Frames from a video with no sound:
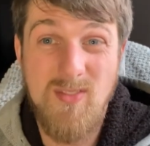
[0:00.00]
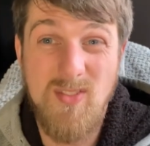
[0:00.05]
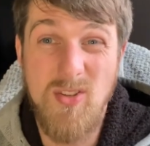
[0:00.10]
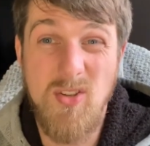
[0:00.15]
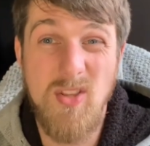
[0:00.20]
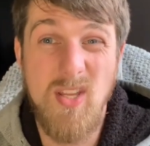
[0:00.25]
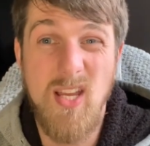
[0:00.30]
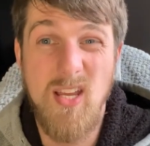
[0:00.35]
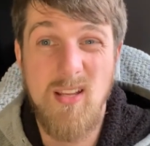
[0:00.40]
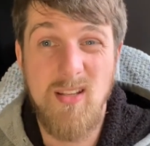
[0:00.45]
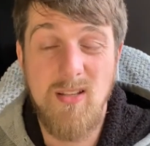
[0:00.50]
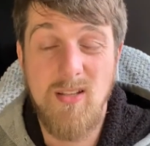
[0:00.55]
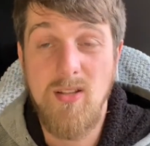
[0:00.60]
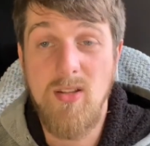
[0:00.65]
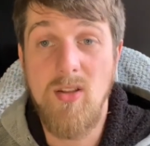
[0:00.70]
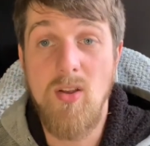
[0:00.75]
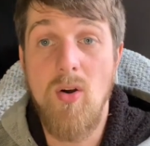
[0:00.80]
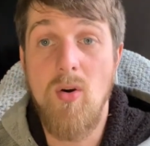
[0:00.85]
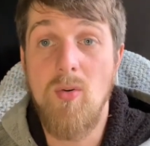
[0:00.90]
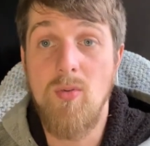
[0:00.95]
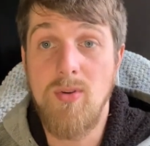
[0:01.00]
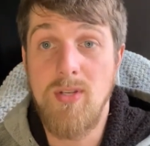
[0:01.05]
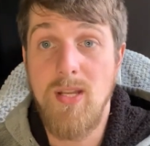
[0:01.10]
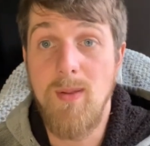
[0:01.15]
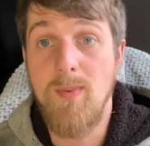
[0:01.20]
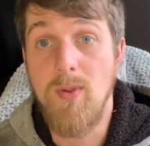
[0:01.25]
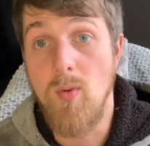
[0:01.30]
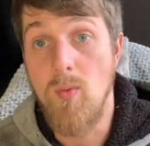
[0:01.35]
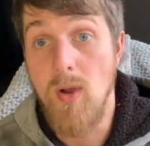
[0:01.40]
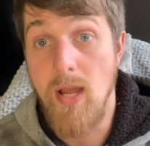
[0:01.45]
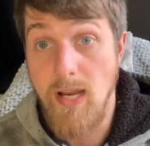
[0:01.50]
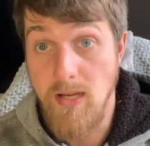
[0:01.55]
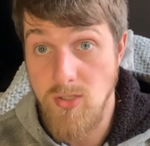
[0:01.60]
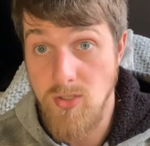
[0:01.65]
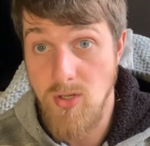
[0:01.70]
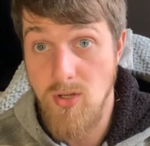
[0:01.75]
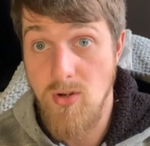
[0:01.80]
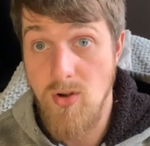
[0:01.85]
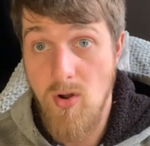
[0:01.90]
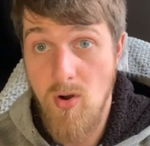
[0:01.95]
So the old typical
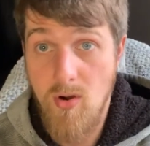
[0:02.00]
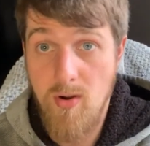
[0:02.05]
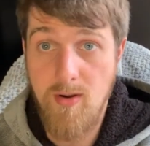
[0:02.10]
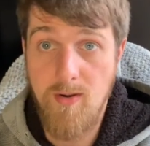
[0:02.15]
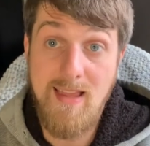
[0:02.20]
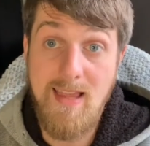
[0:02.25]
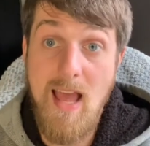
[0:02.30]
engine knock.